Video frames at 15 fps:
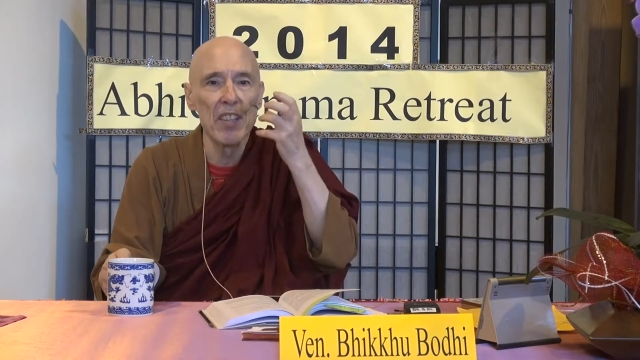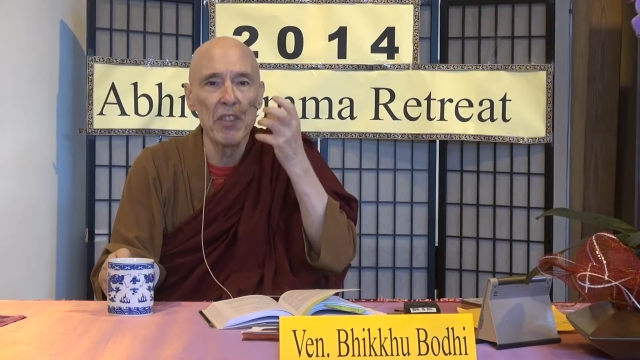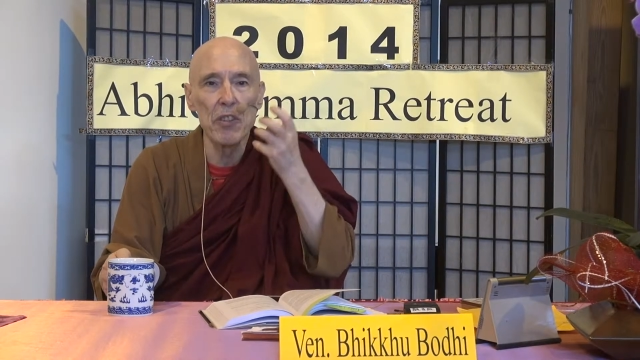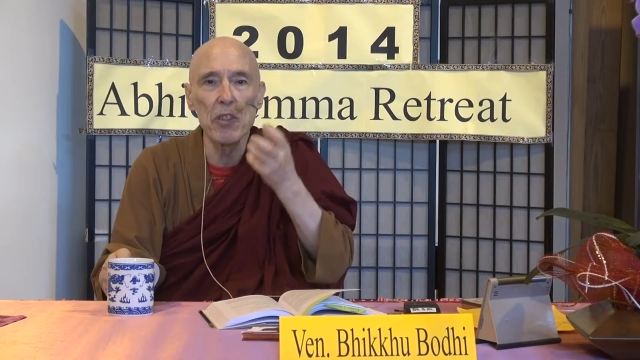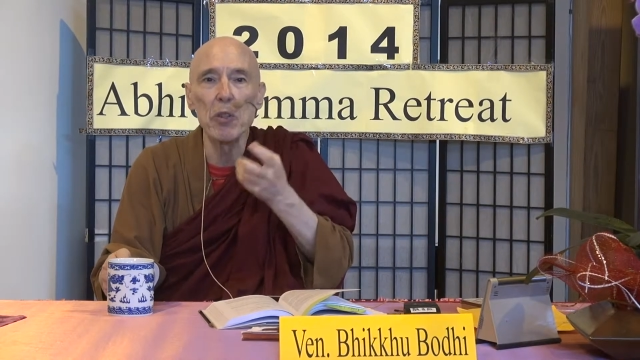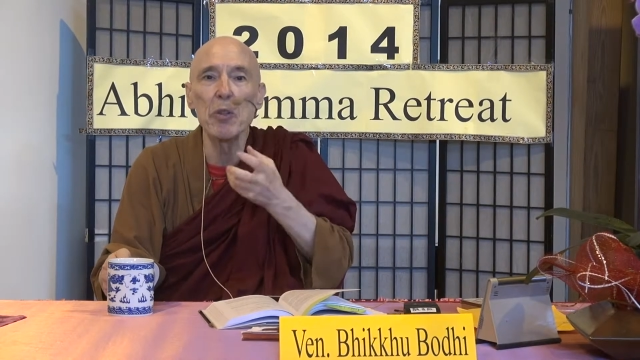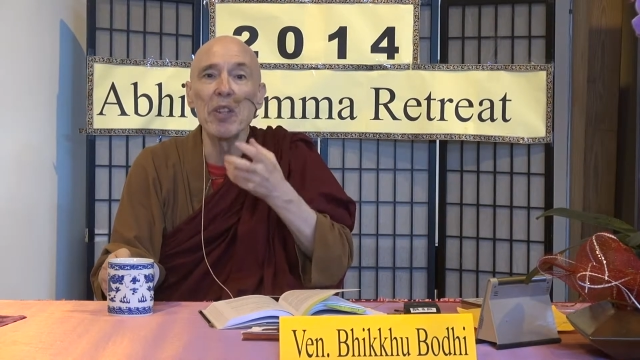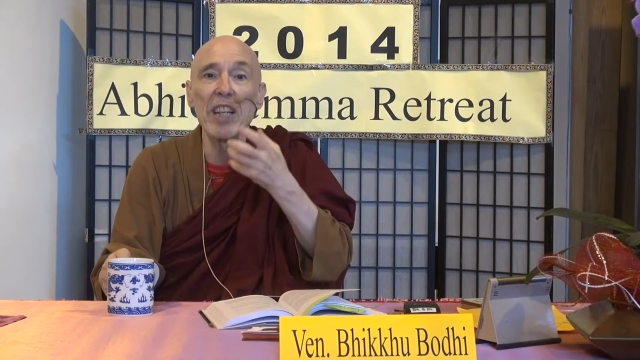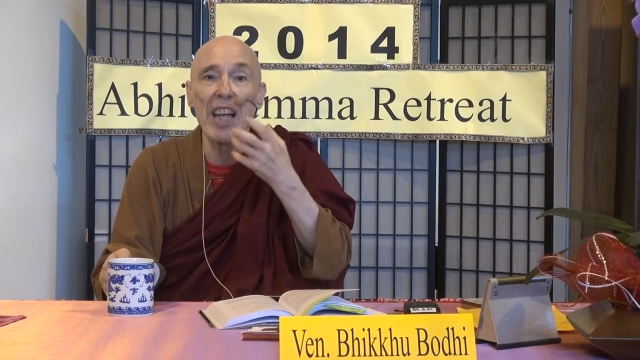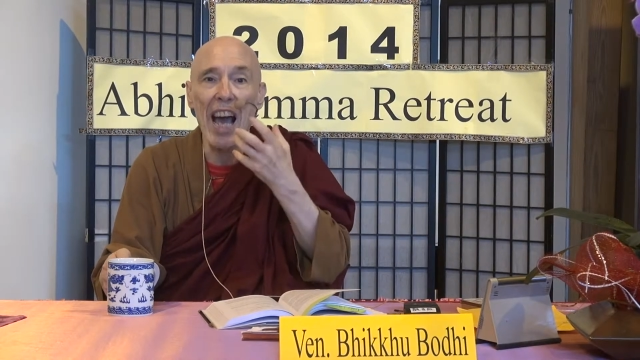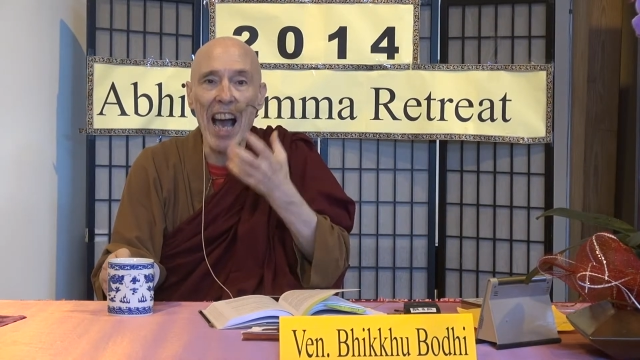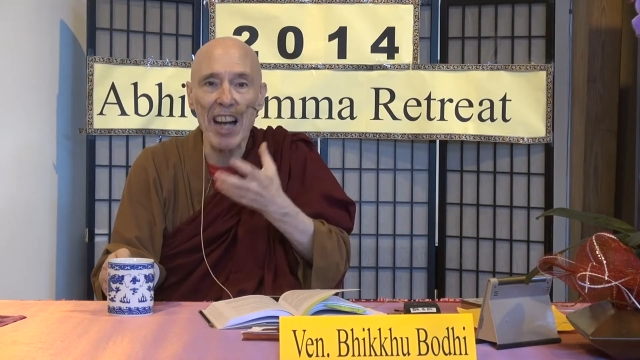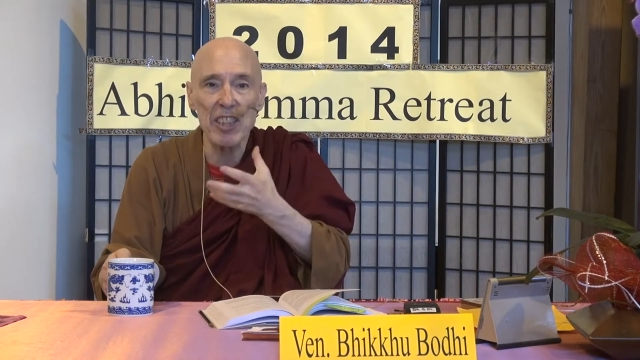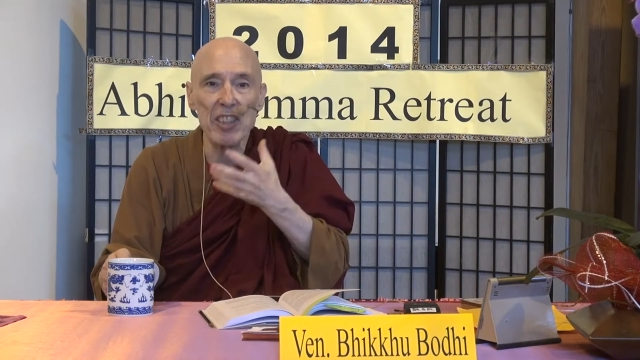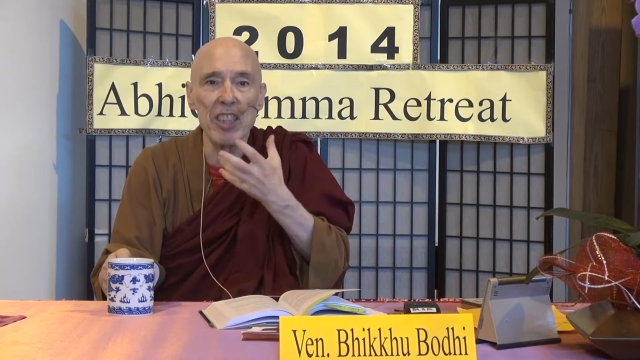to the
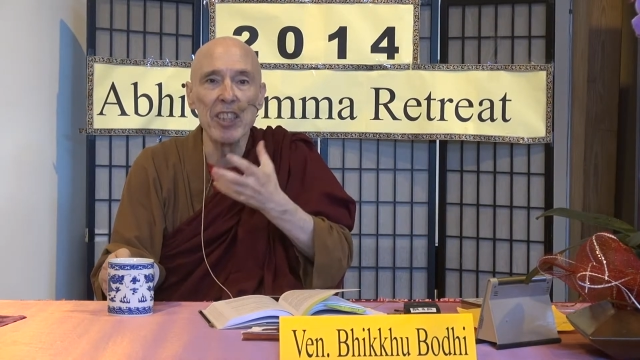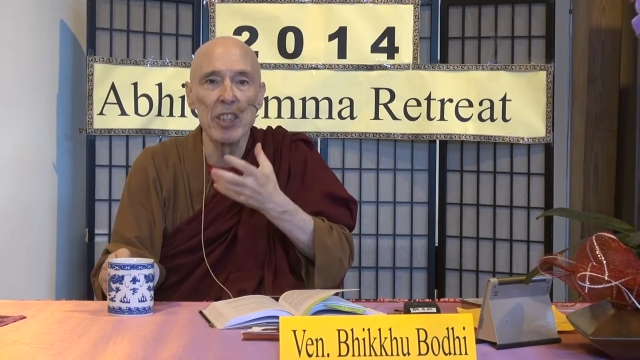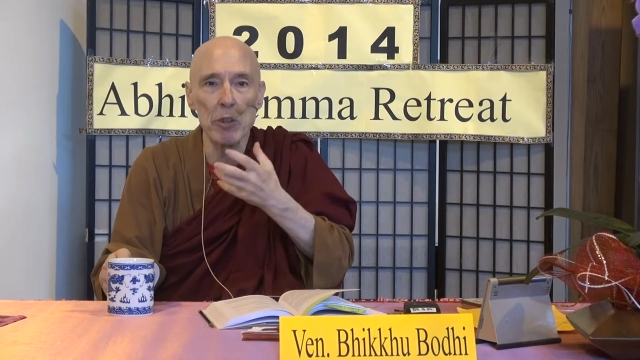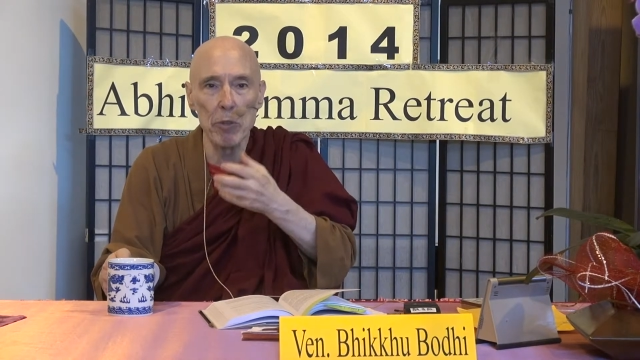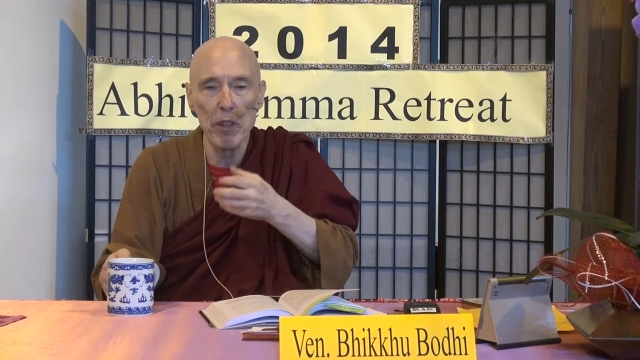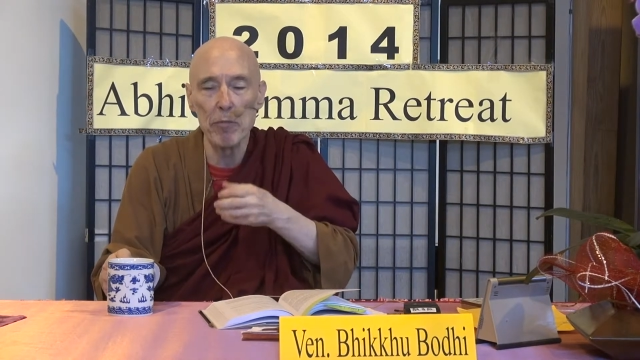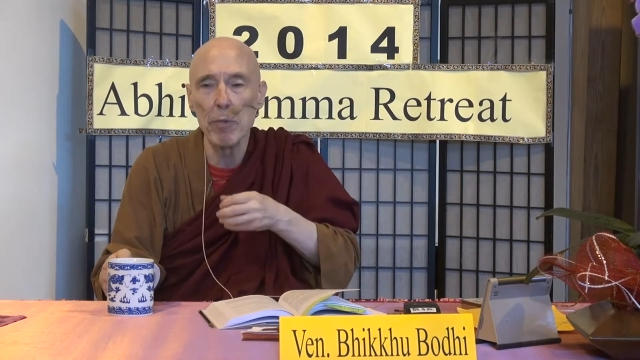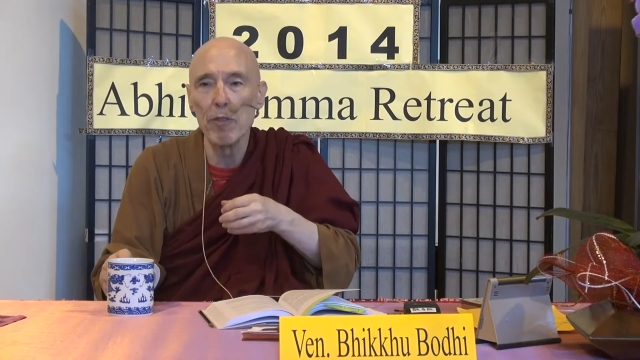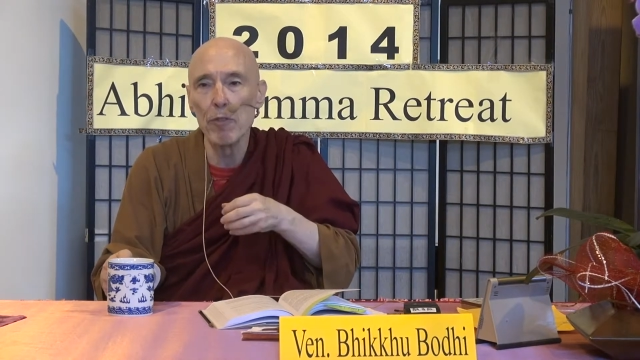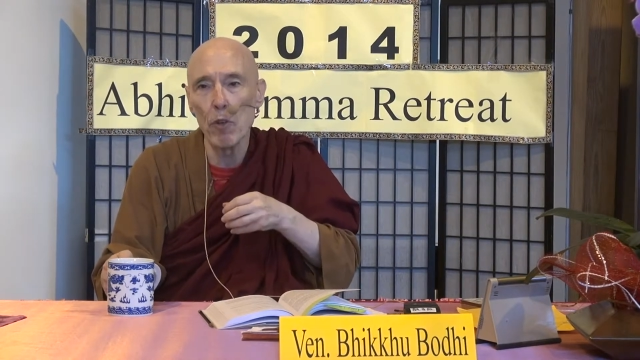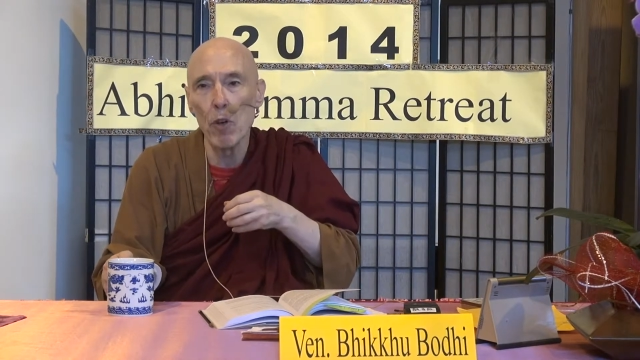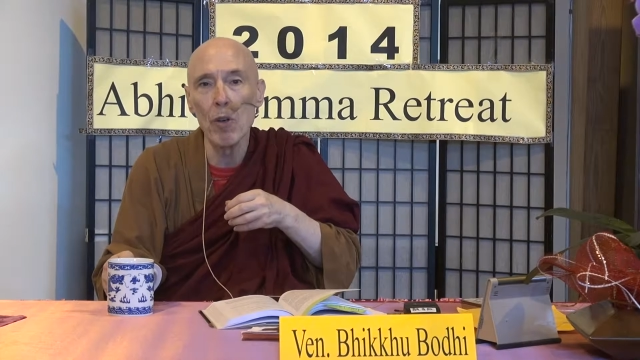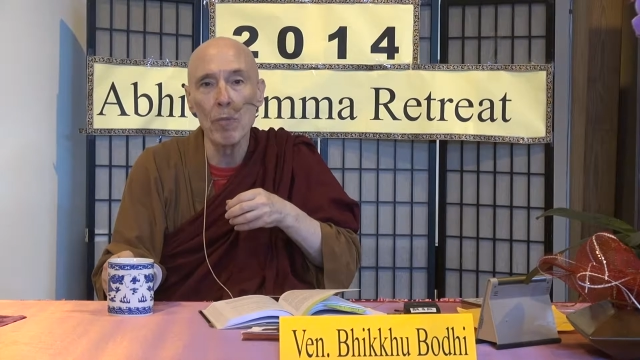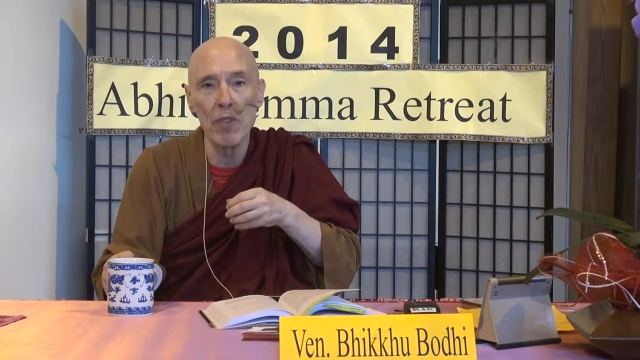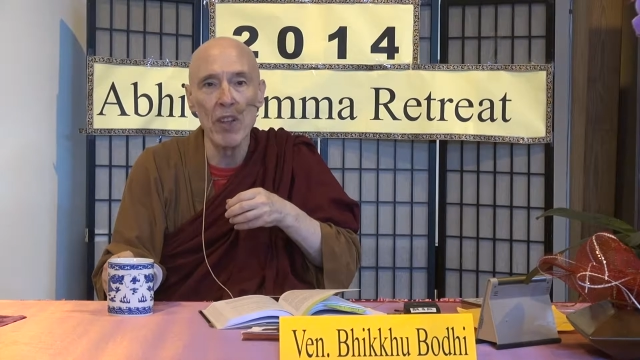actions we've
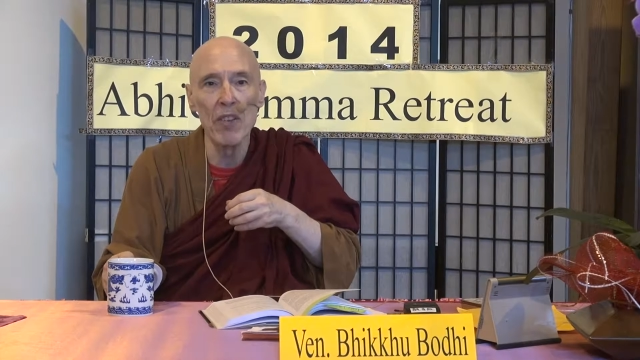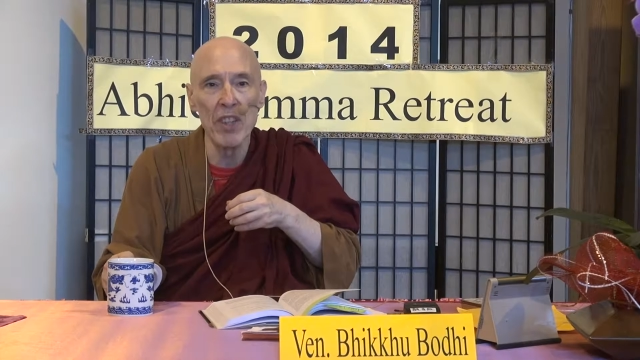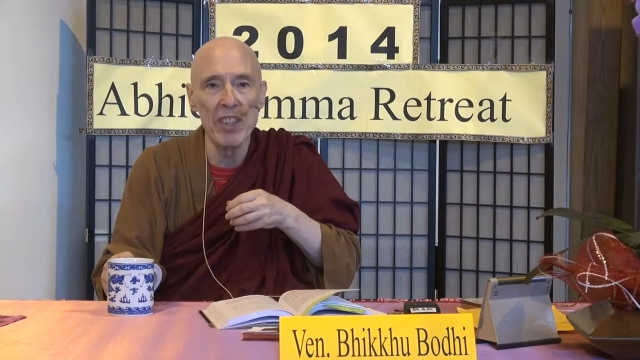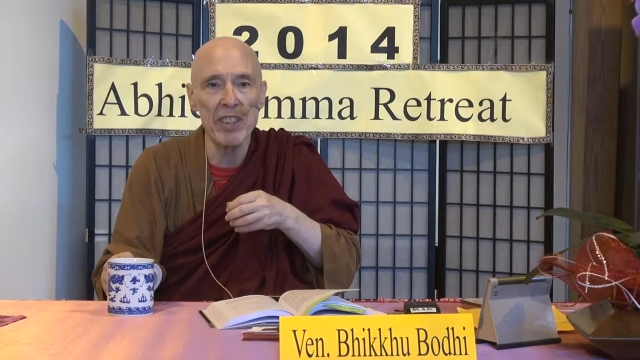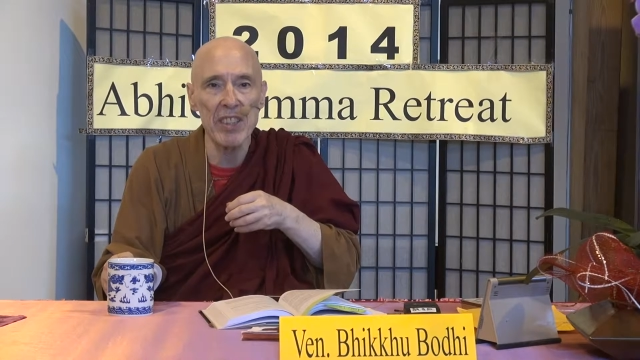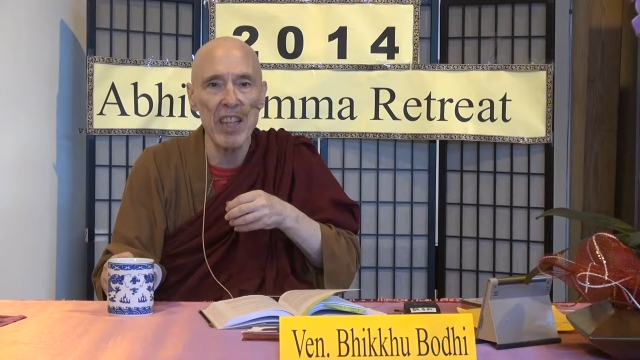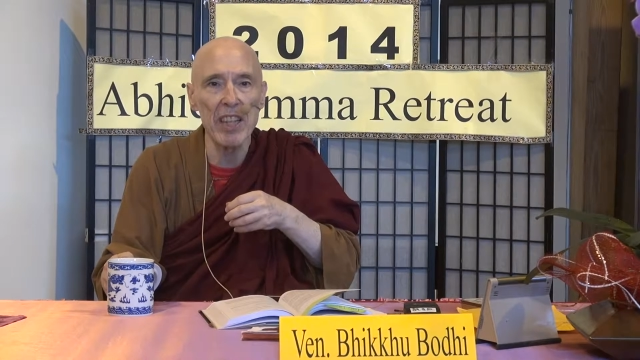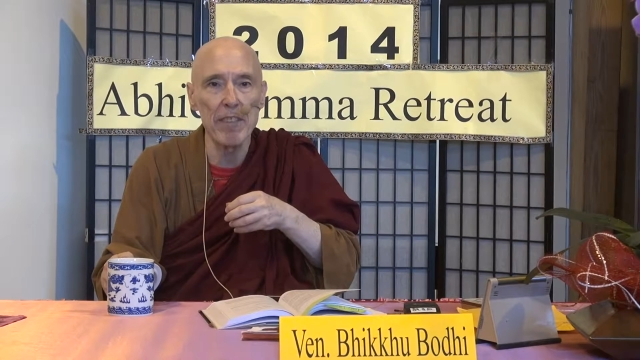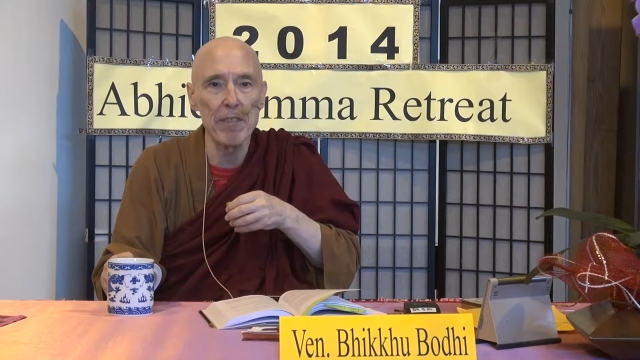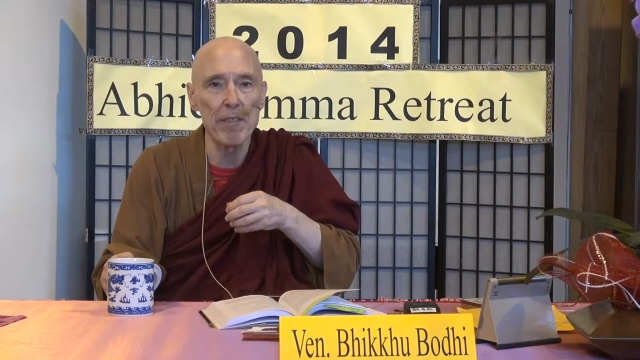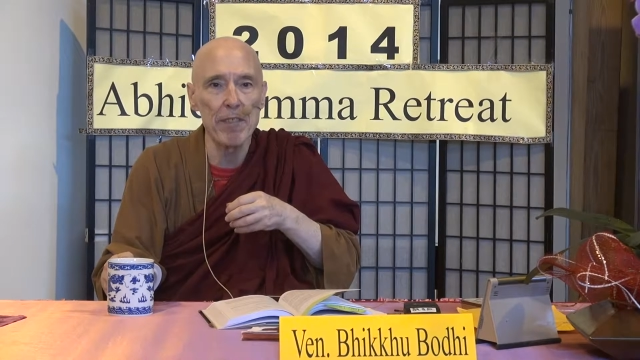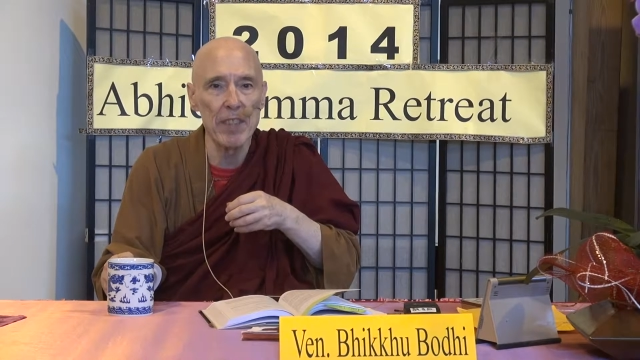performed in this life.